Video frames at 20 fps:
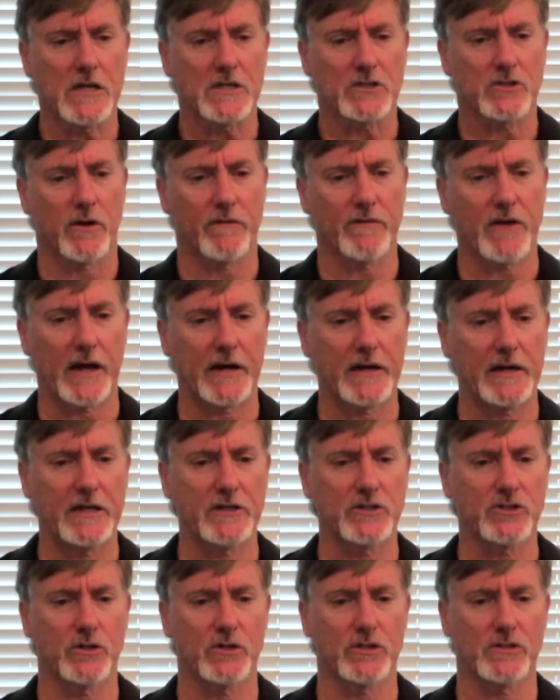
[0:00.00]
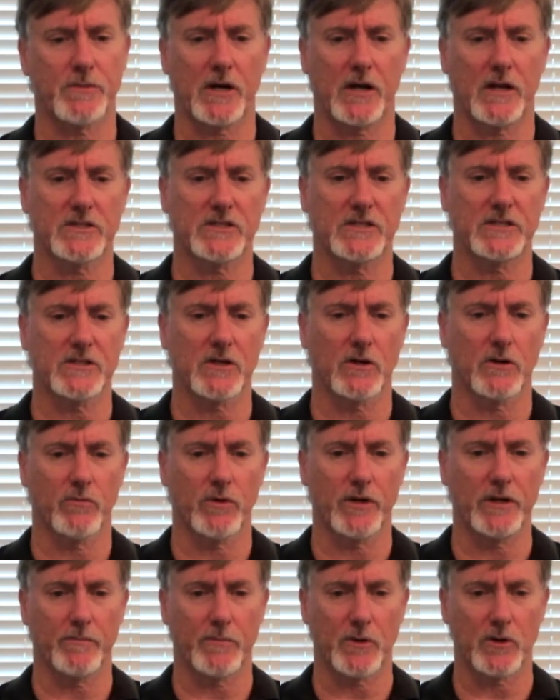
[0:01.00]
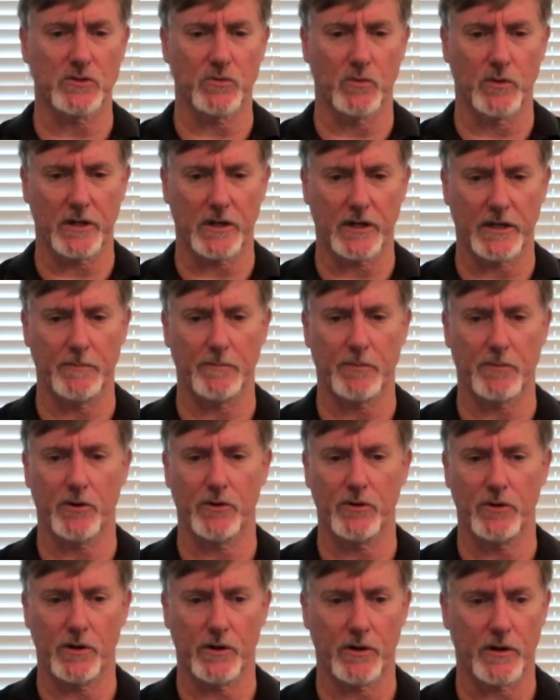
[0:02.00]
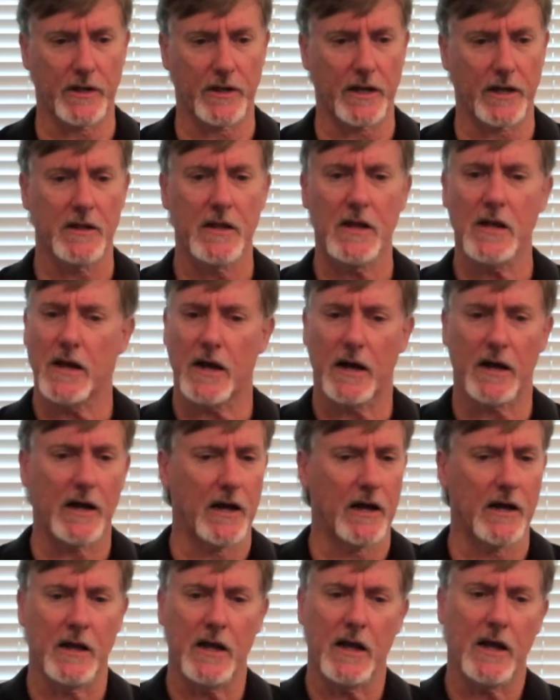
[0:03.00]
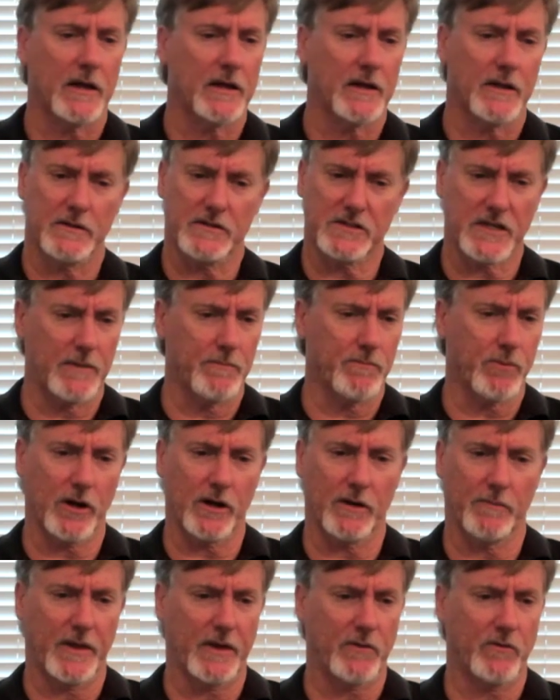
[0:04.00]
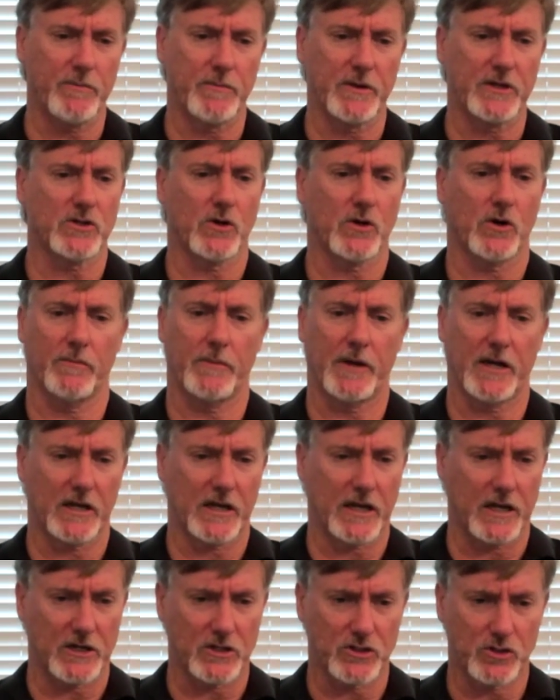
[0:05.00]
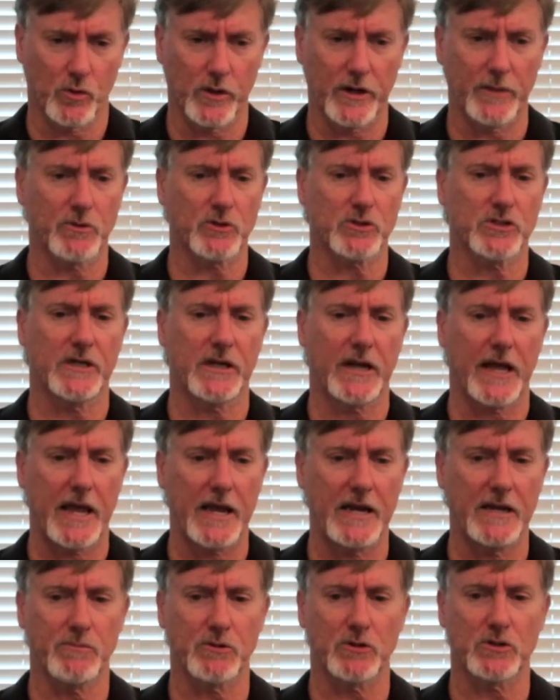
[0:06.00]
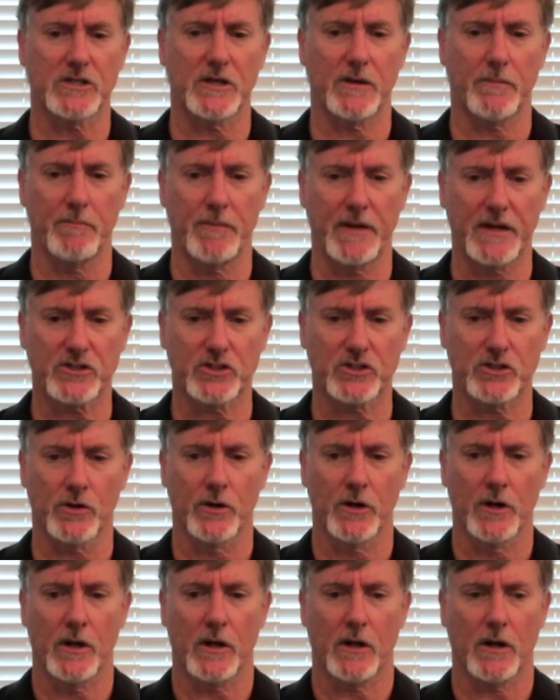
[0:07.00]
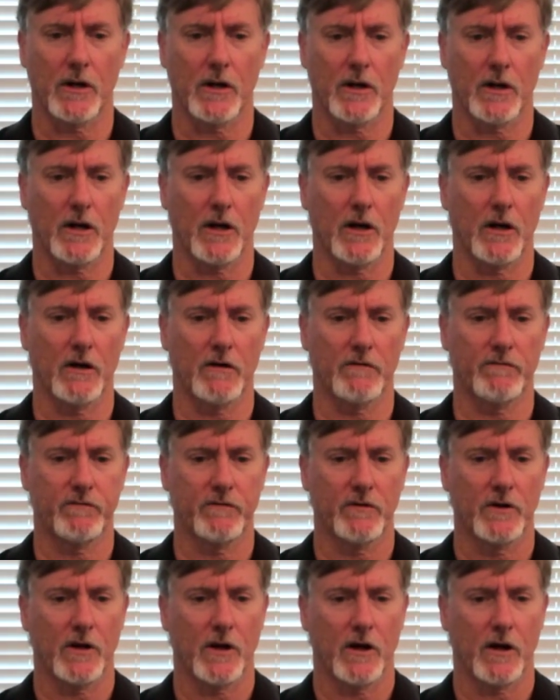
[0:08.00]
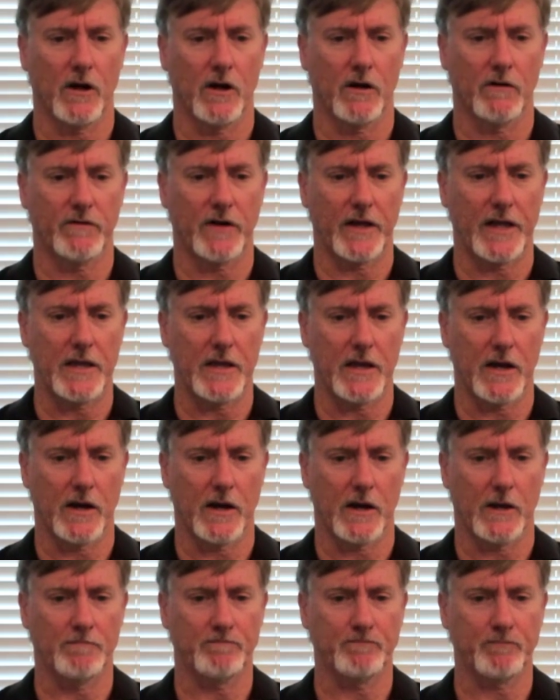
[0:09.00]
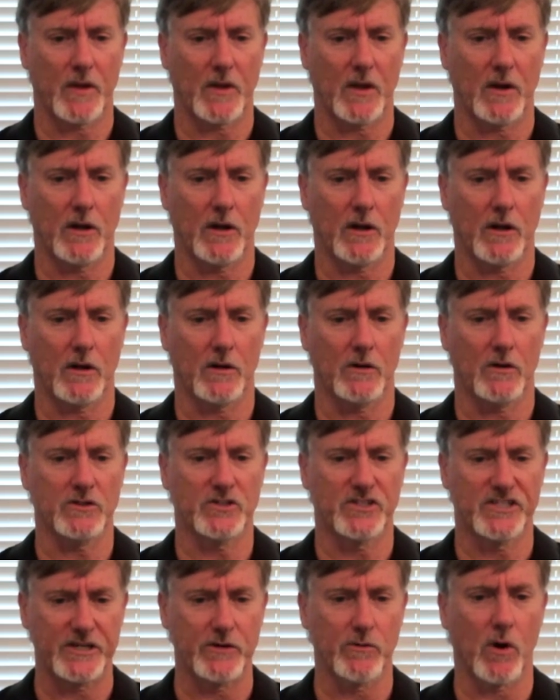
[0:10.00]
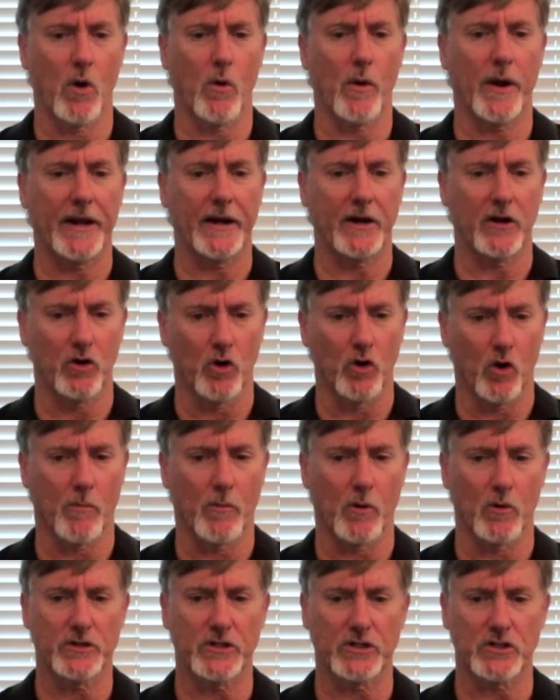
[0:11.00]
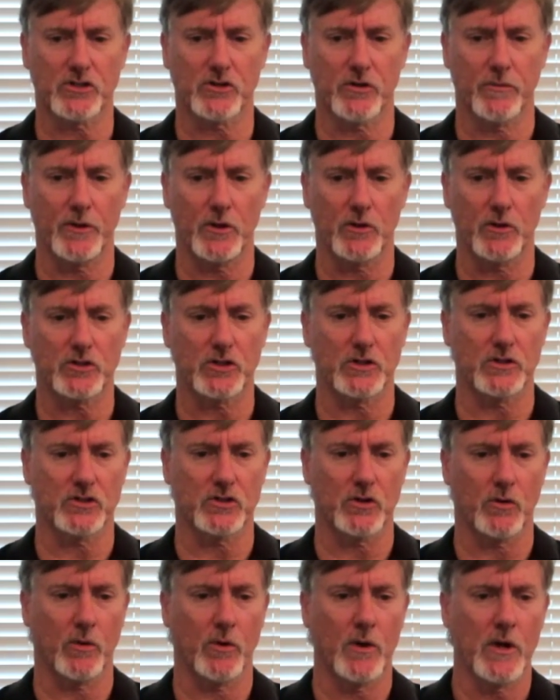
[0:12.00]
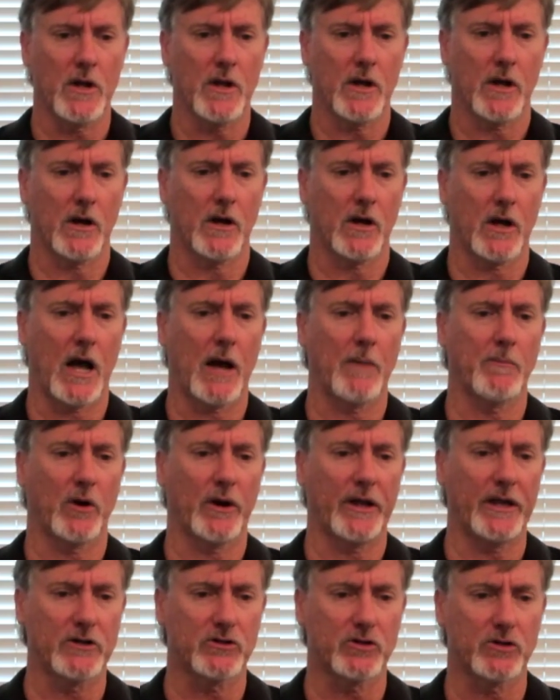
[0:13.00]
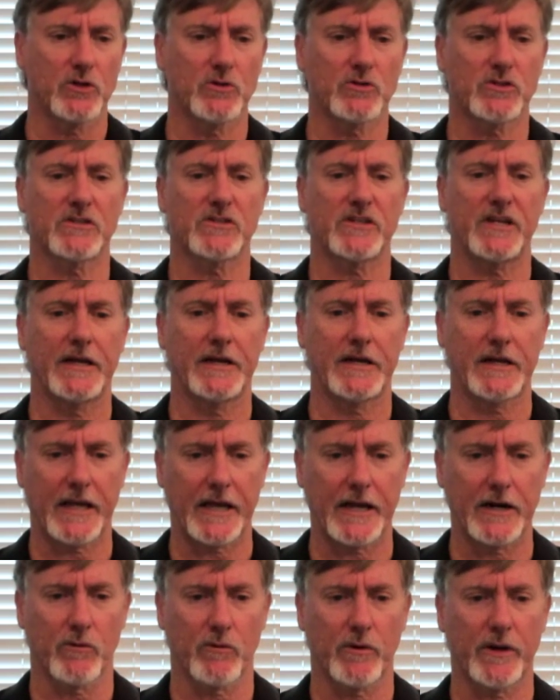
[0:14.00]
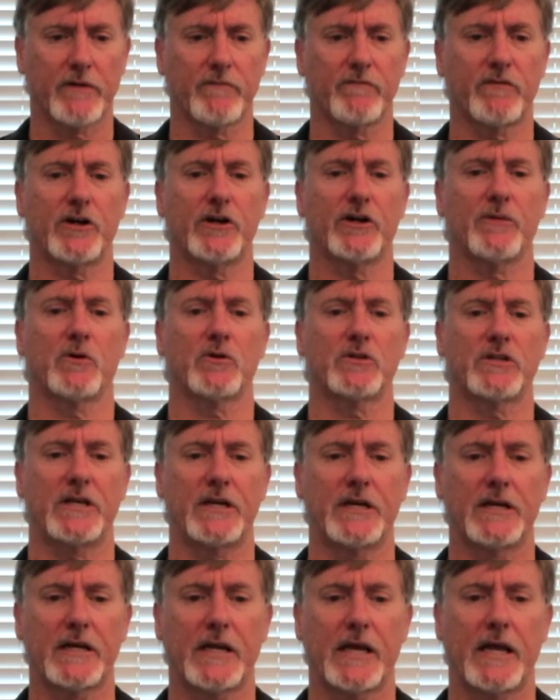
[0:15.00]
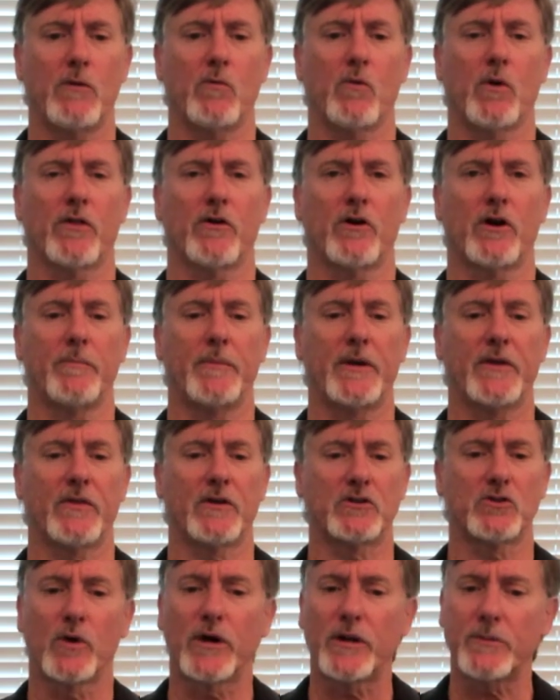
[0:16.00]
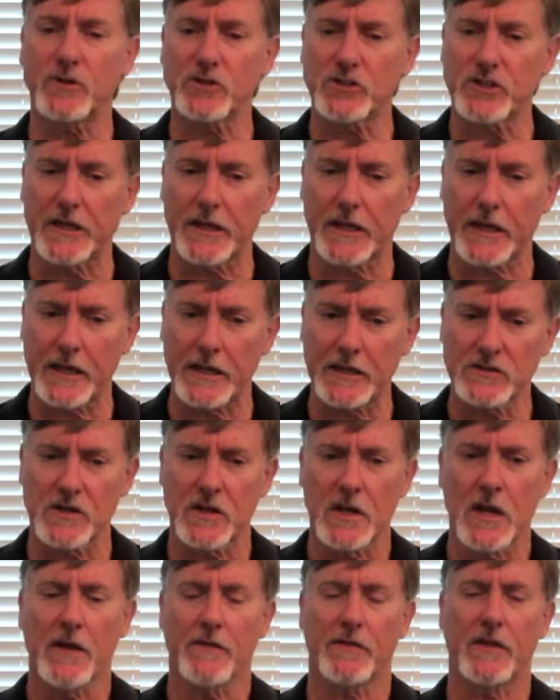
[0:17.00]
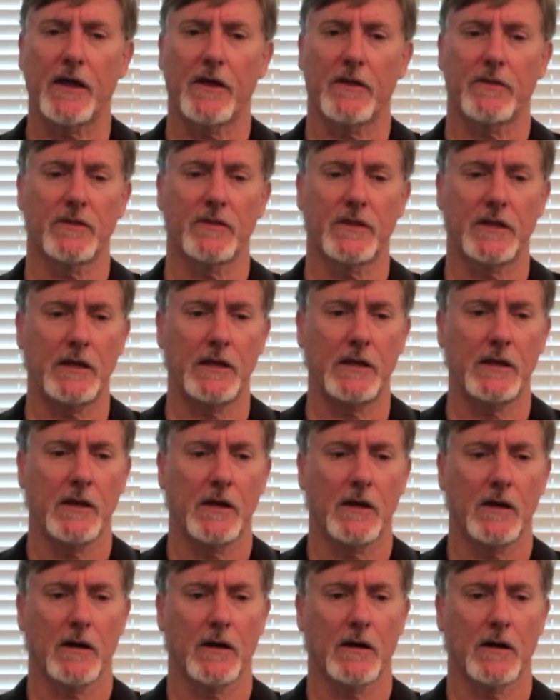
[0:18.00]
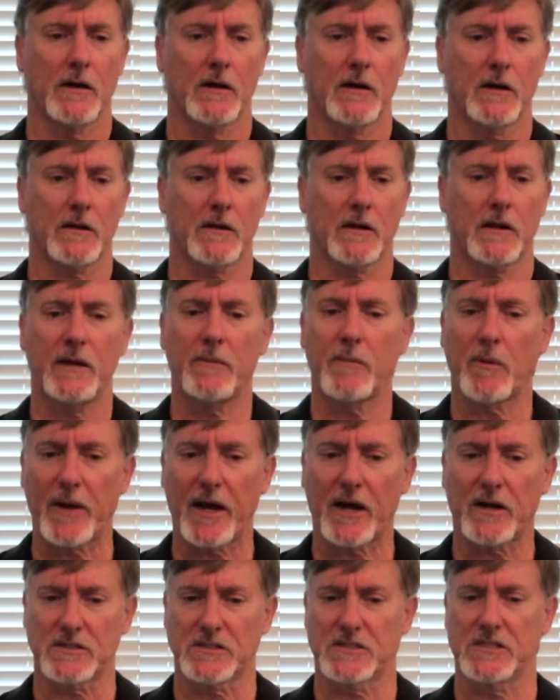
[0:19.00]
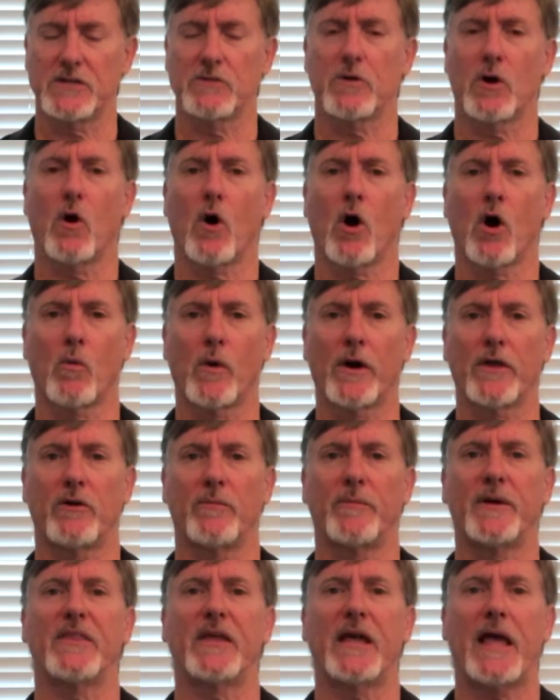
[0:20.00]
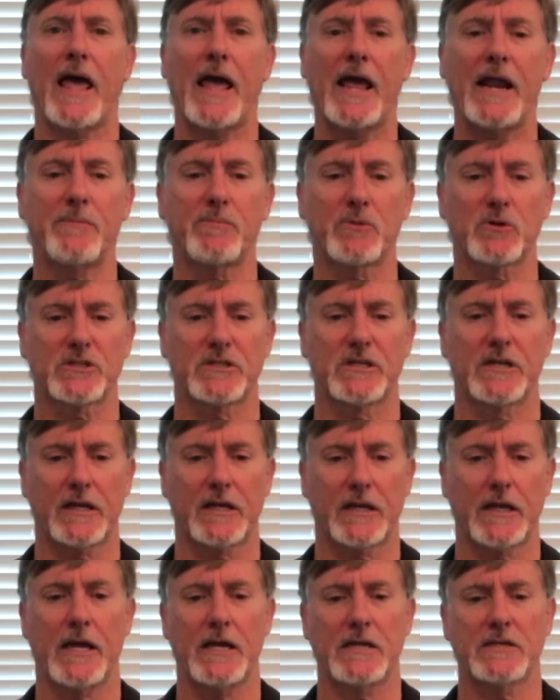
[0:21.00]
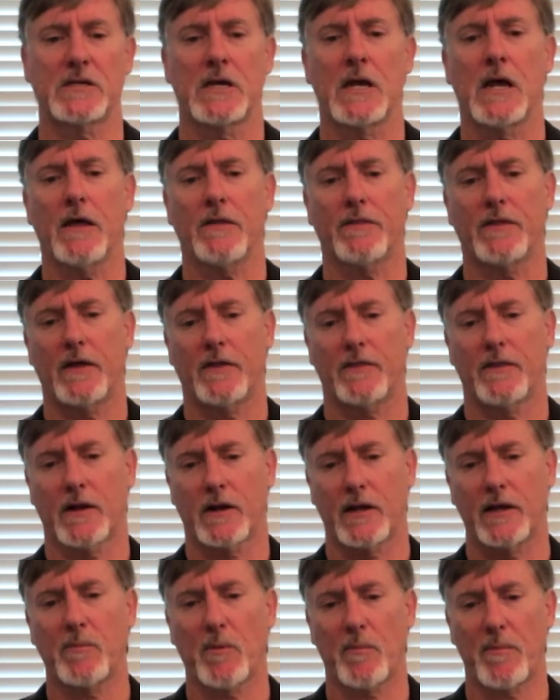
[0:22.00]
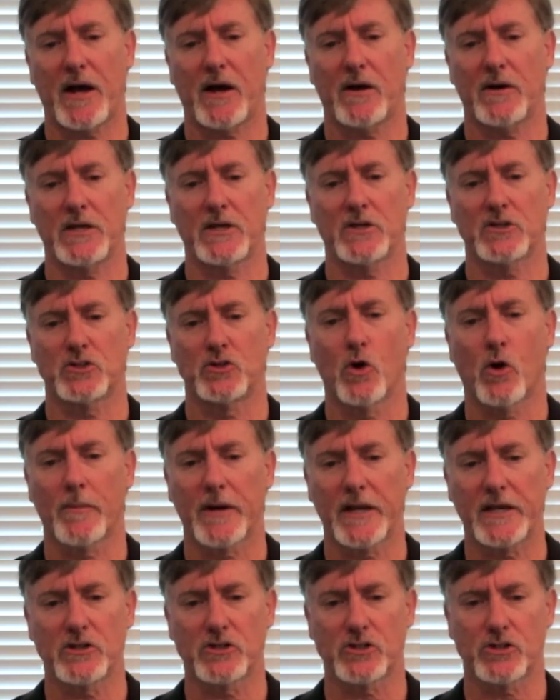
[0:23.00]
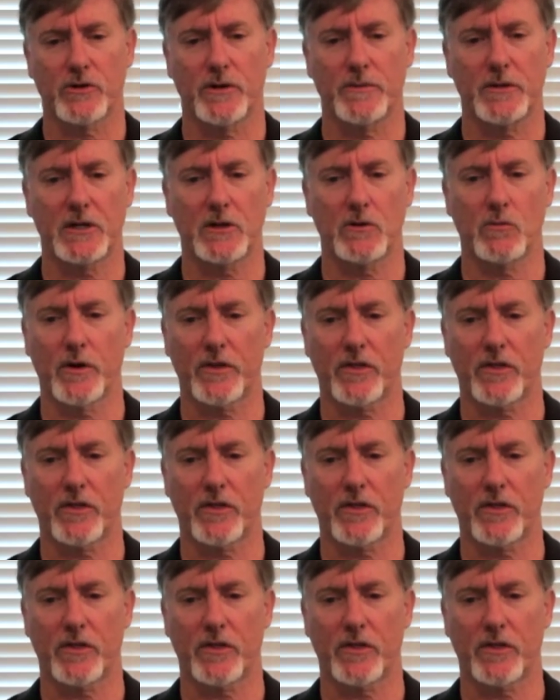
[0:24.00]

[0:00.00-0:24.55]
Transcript: So I've got an insurance policy is going to reimburse one claim per year. I got uh, uh, same problem that we've been talking about. I got a 20%, 80% mixture uh, of of a uh, uh, zero and a normal distribution. So uh, I'm going to introduce this indicator random variable to indicate whether I'm in the 20% case that the uh, claim amount is zero or whether I'm in the 80% case that the claim amount is normally distributed